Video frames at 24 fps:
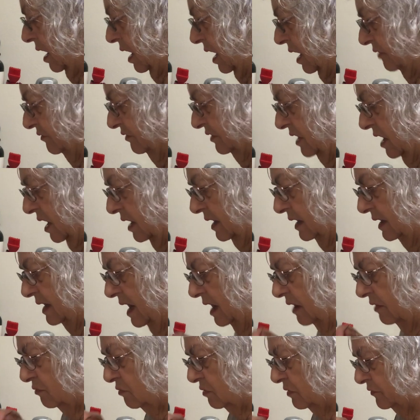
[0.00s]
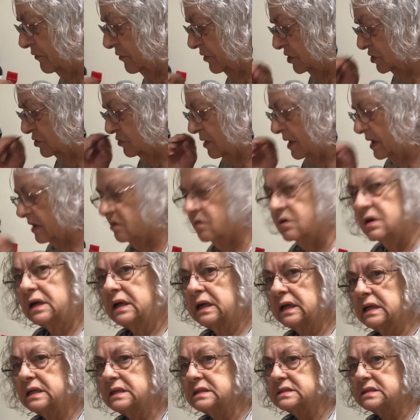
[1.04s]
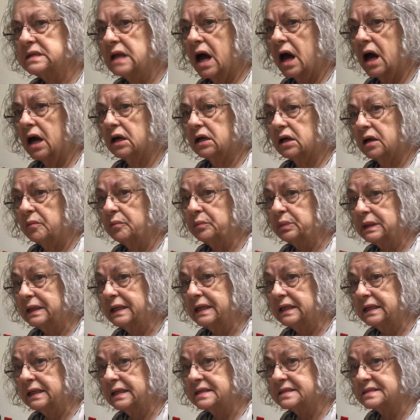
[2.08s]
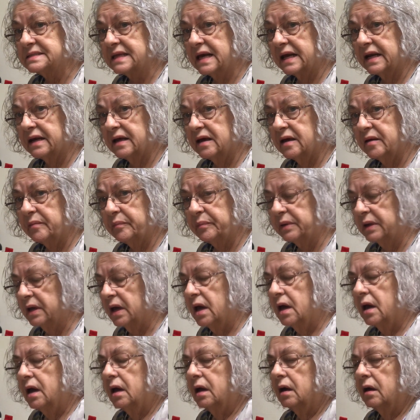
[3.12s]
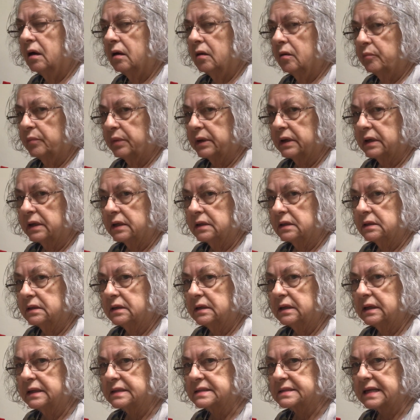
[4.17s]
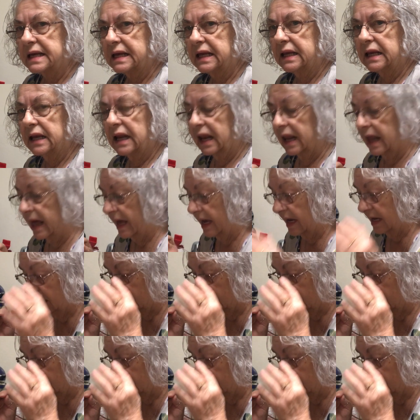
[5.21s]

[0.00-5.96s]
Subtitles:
I've got it out of the refrigerator and it is not completely set up, but it's getting late